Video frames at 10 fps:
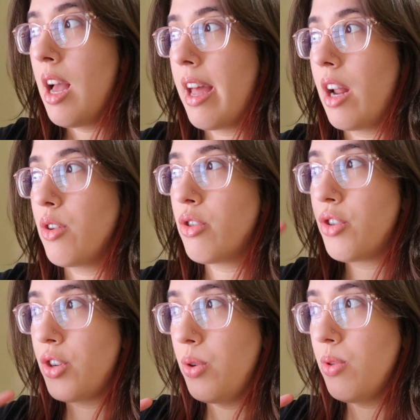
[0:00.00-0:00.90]
and I'll
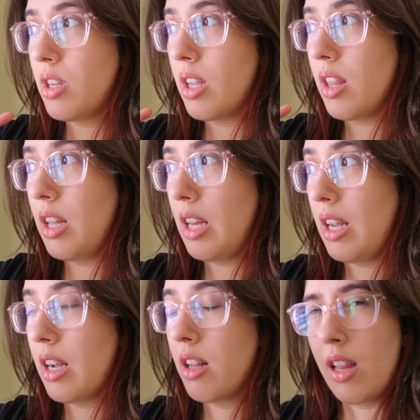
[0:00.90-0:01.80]
shoot
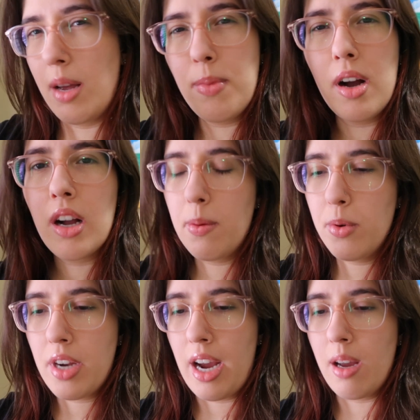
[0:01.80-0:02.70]
the clip a
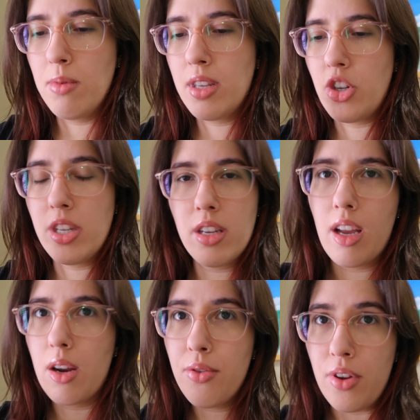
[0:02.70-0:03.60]
couple times just to
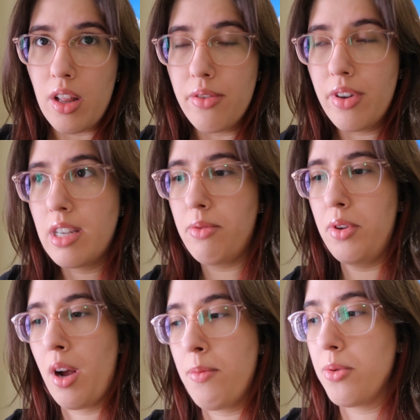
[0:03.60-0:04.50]
get a feel of it, to
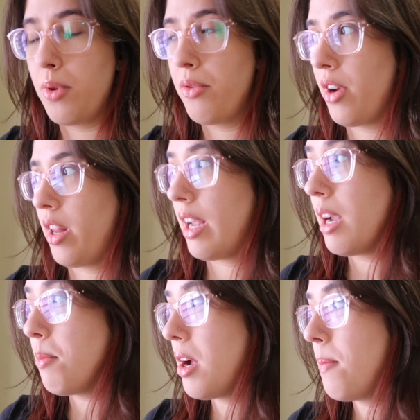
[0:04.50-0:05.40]
be comfortable in front of the
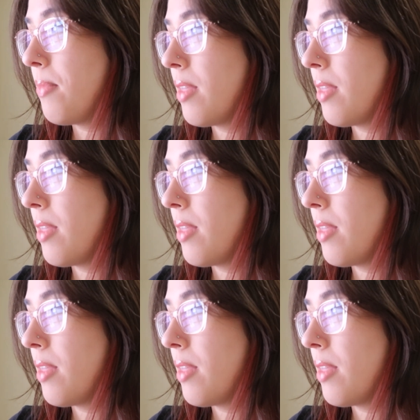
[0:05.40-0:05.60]
camera,